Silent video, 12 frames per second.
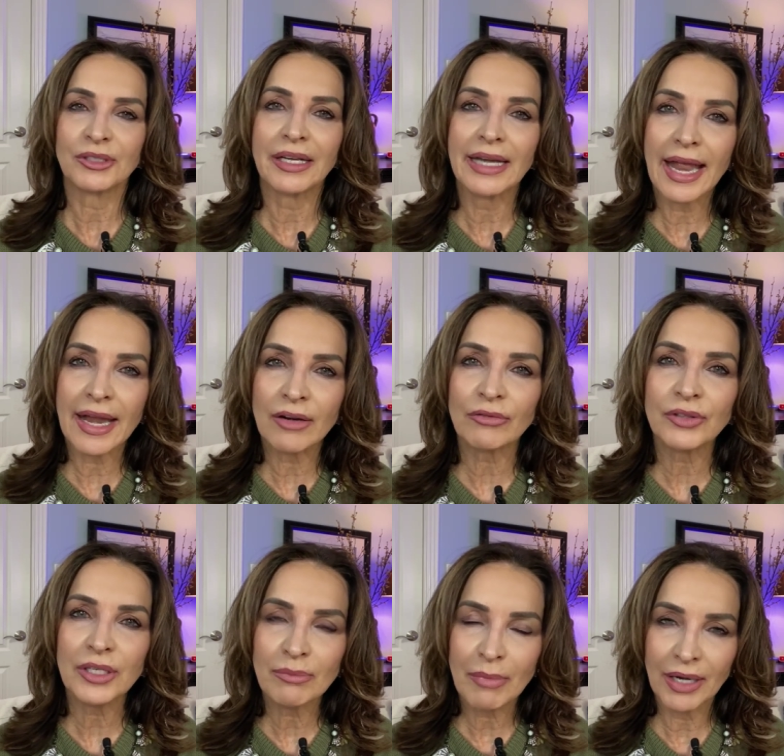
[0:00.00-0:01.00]
And
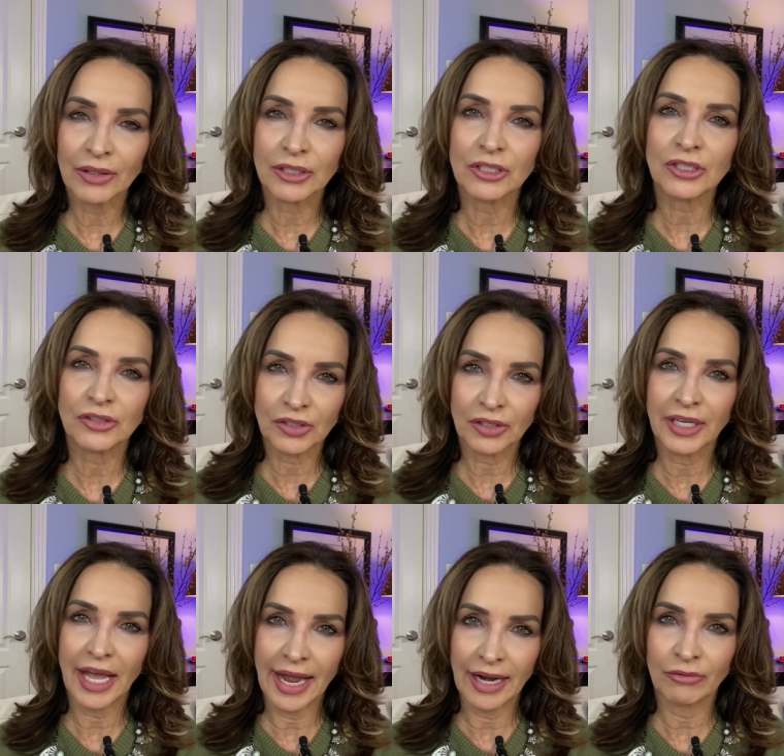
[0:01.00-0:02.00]
every marriage is going to
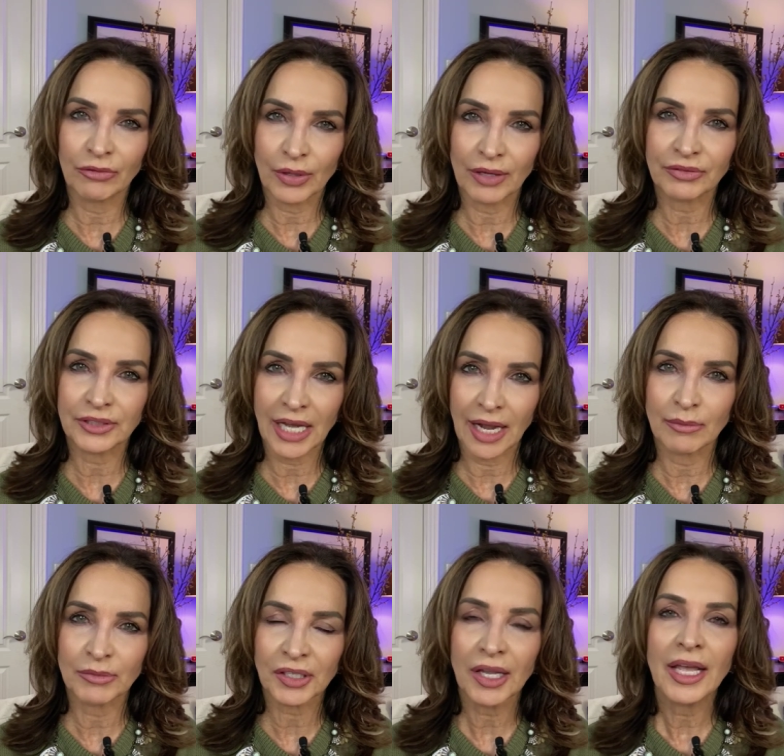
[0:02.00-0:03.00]
have rough
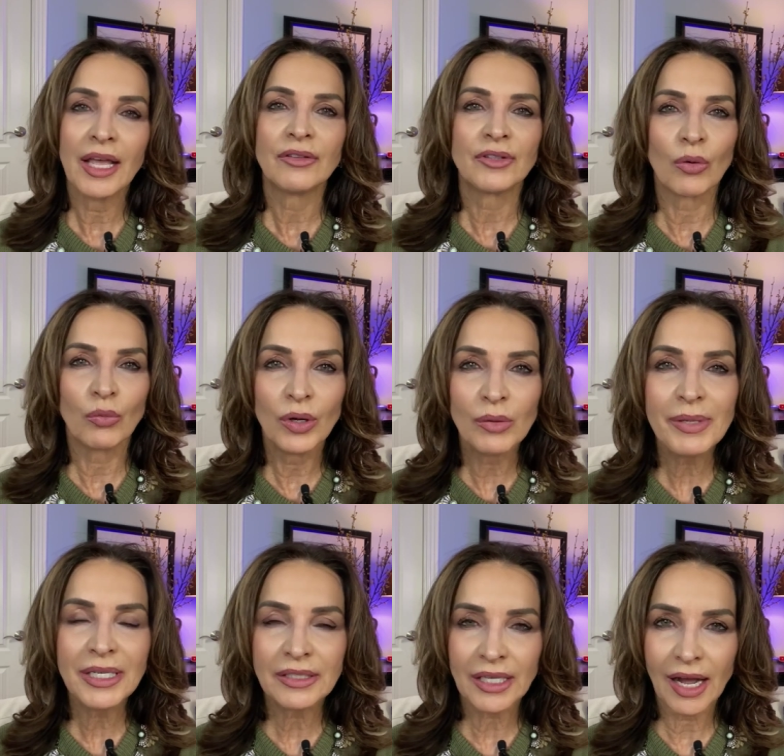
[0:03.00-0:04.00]
times. There will
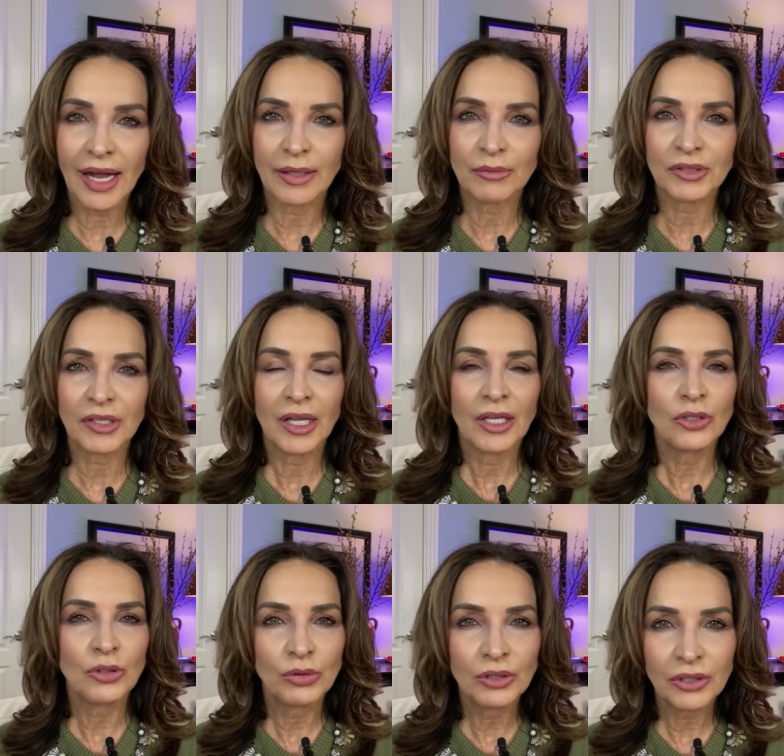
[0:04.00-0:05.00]
be times
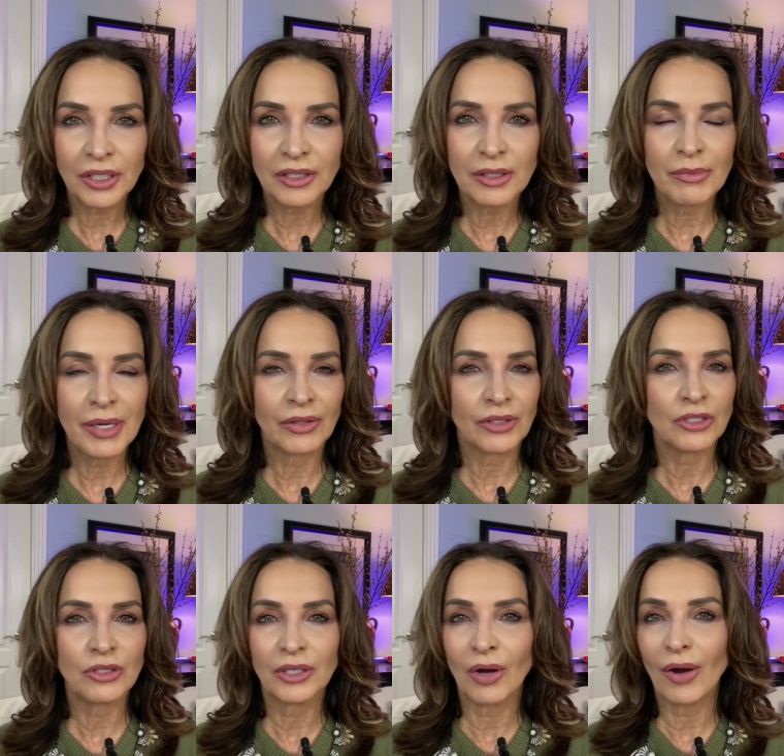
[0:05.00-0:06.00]
you look in the mirror and
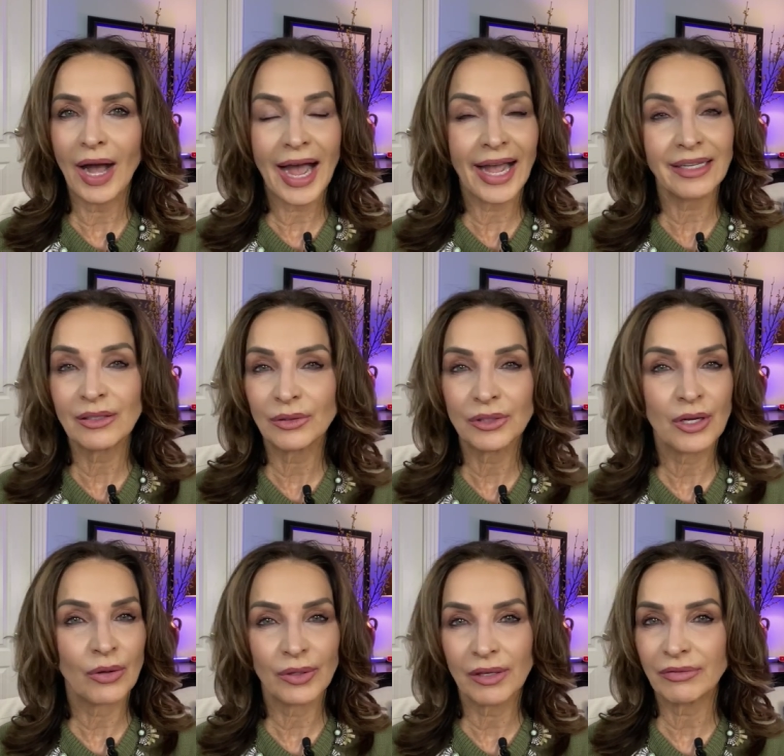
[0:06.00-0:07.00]
you go, I don't
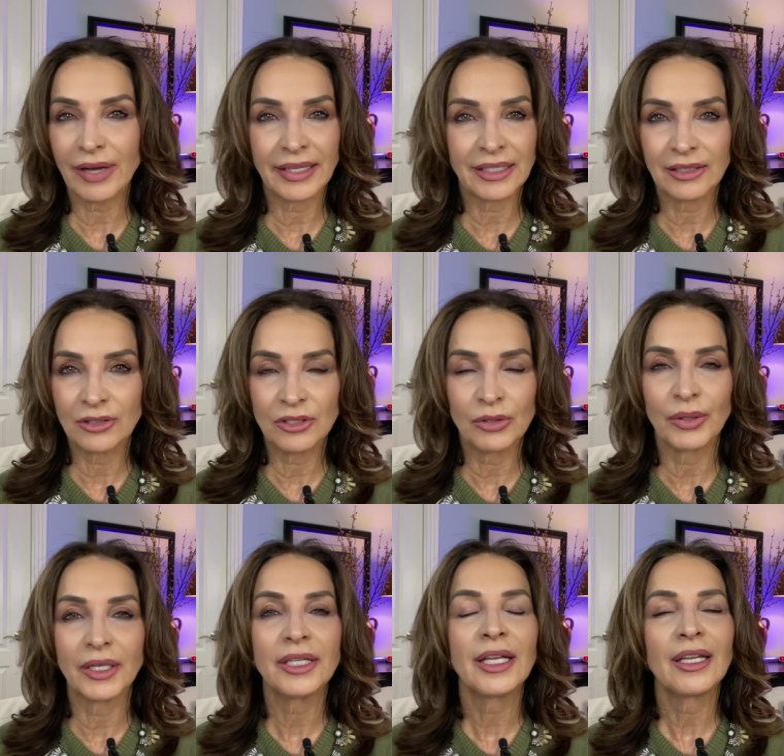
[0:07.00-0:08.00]
know if I can do
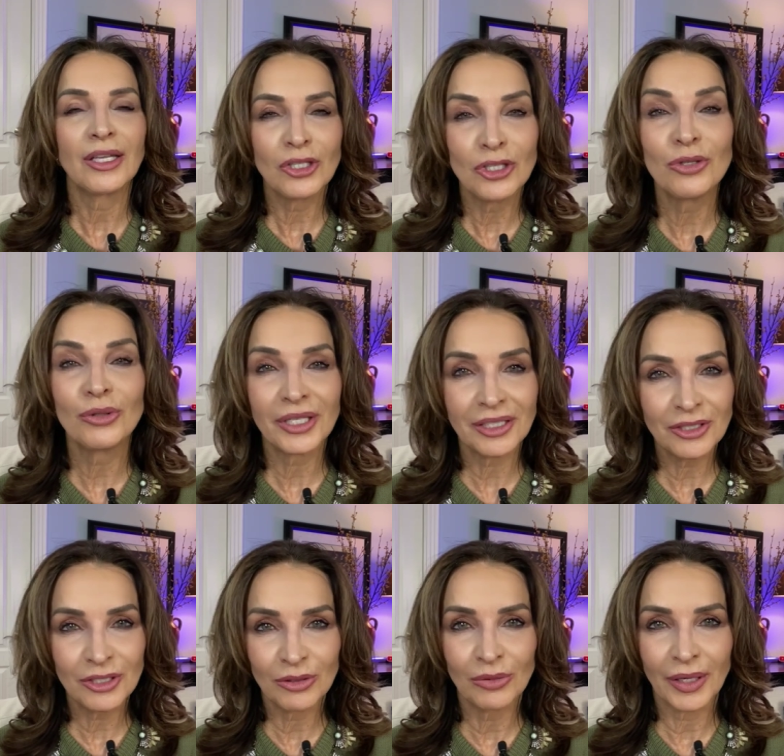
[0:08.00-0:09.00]
it. You can
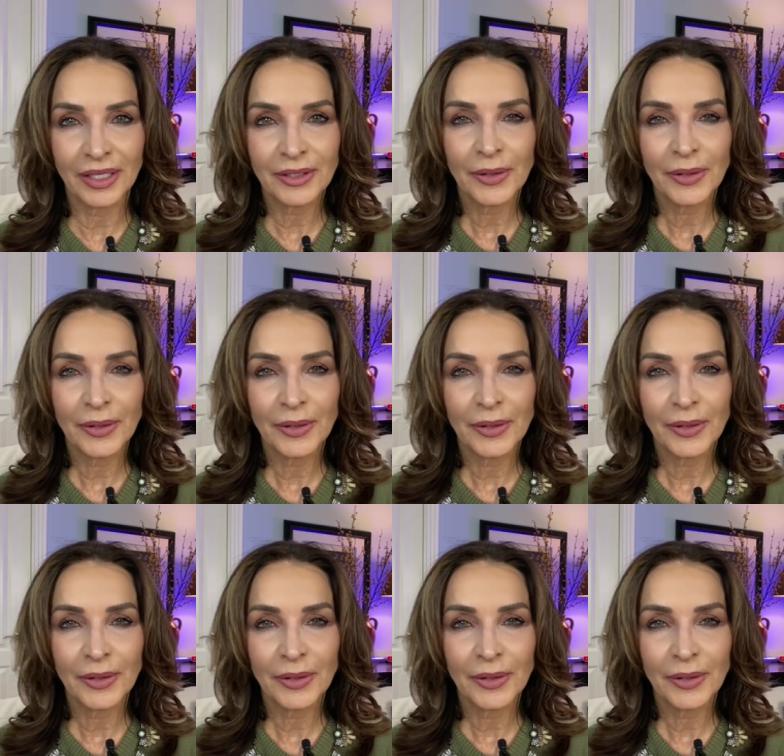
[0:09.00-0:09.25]
do it.